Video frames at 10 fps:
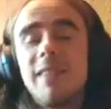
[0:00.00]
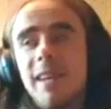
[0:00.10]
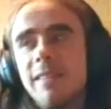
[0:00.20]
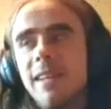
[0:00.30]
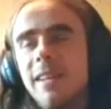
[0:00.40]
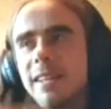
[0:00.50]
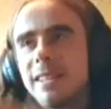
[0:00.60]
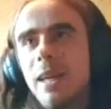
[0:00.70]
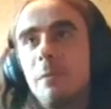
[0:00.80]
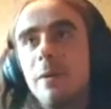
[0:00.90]
The
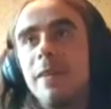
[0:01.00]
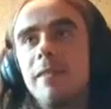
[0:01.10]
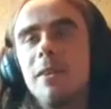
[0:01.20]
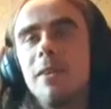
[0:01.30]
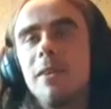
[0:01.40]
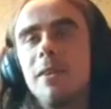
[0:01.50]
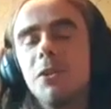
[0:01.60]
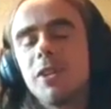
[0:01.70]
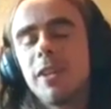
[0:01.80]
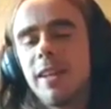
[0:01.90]
next step in the
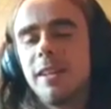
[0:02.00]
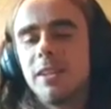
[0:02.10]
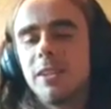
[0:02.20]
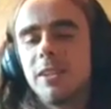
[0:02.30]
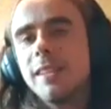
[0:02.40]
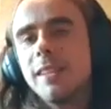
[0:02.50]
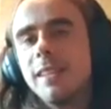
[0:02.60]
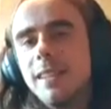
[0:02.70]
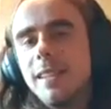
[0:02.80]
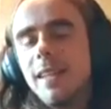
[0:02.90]
evolution of that is hot barocca,